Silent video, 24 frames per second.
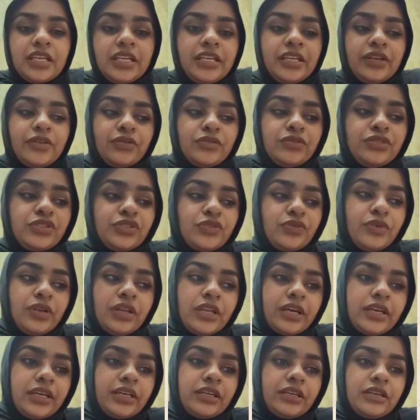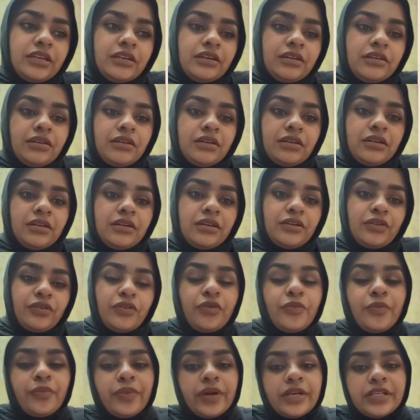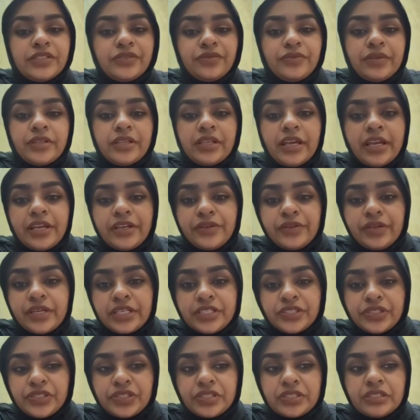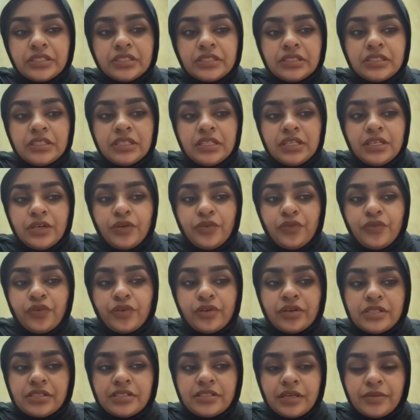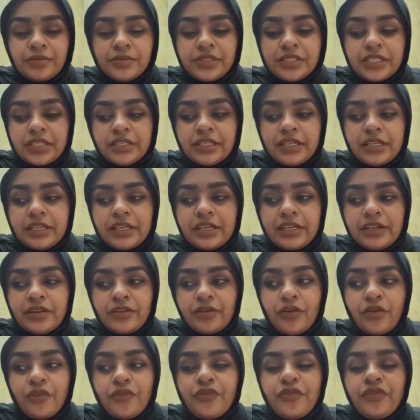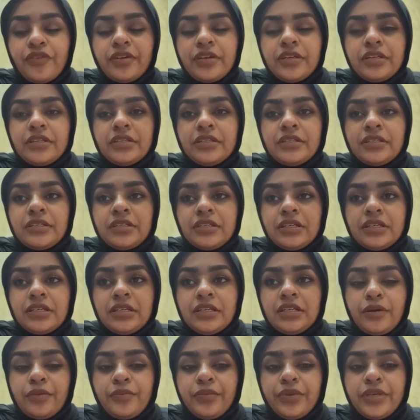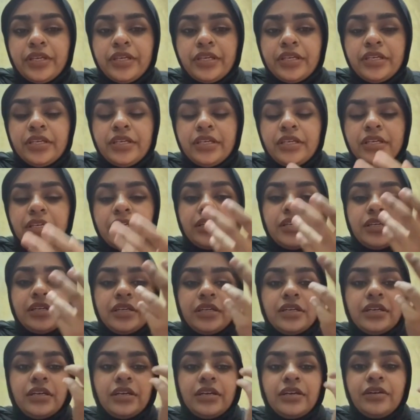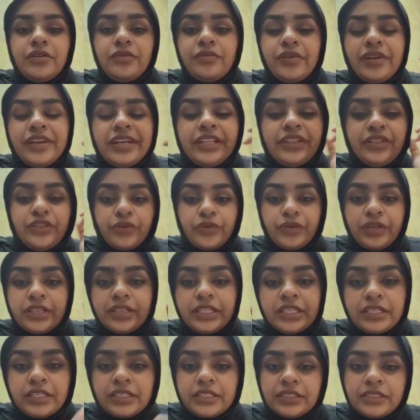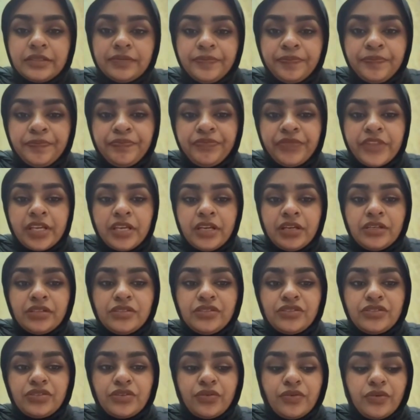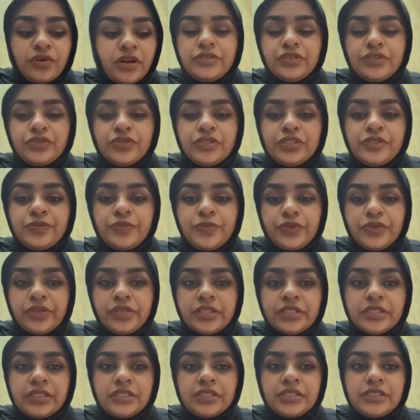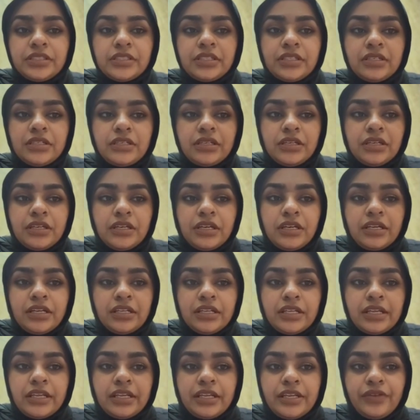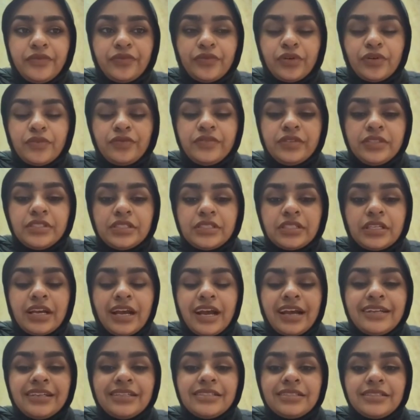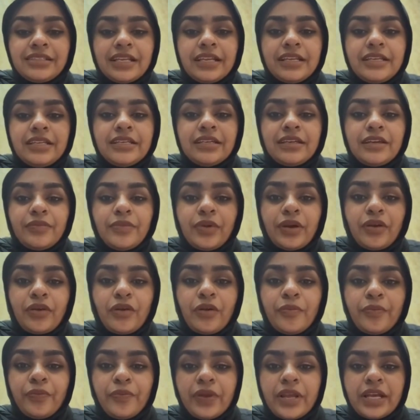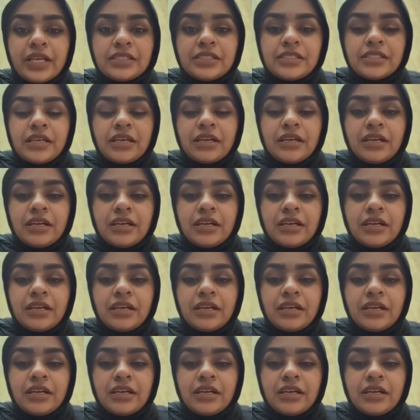It also like combines with education for a subject that can often be very theoretical. So jurisprudence that involving the understanding about complex